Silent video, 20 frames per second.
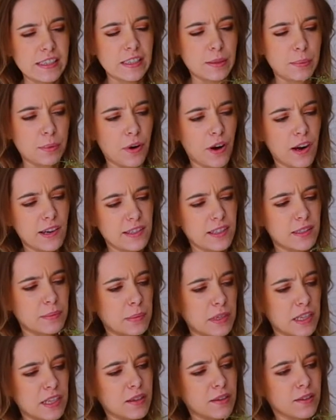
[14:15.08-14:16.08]
surprises
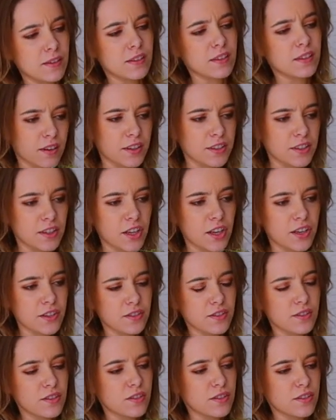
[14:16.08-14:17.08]
me because I
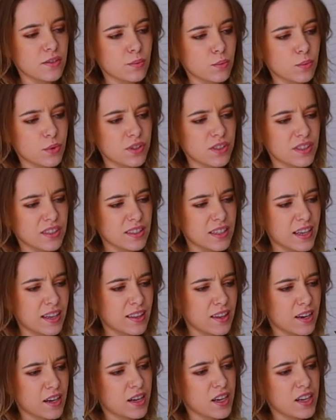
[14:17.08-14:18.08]
wouldn't say
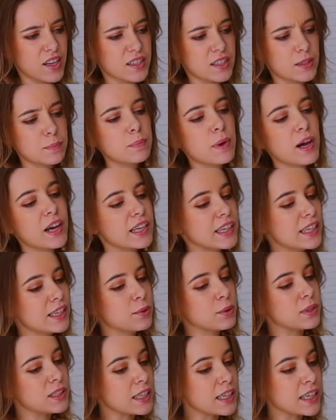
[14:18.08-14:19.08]
that it is, but
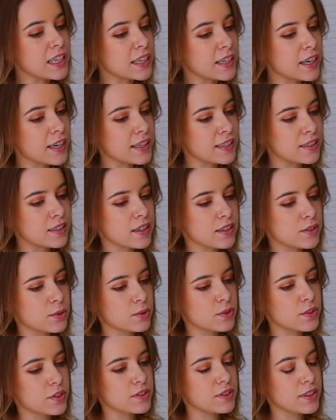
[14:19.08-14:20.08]
equally it does
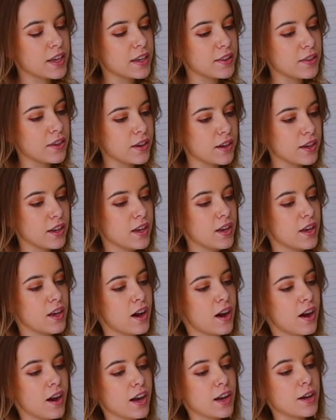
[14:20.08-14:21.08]
also say that
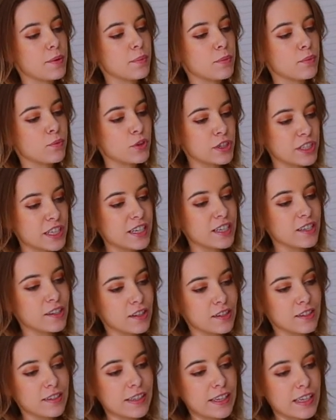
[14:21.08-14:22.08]
I am
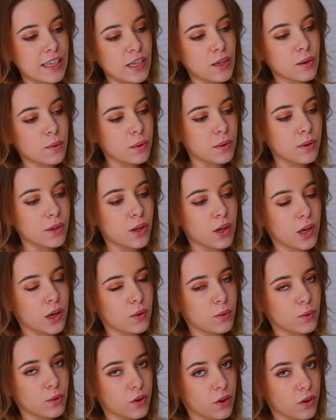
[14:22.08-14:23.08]
ridiculously equal
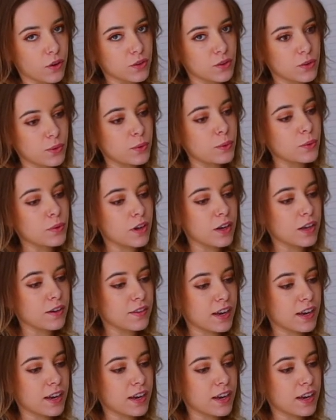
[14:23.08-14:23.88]
across all the love